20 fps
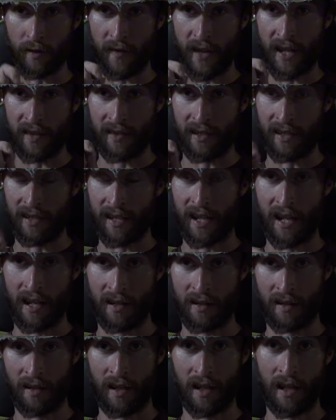that it
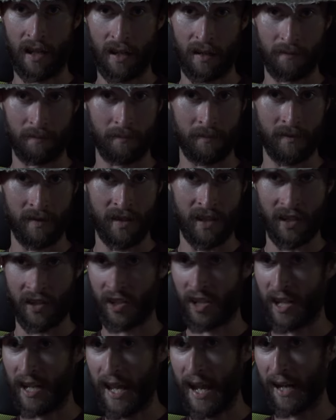can
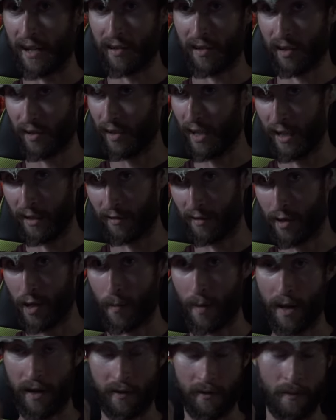disconnect and
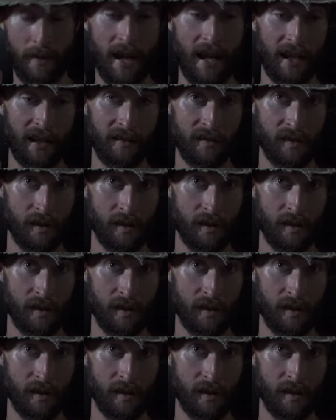come out of the mag.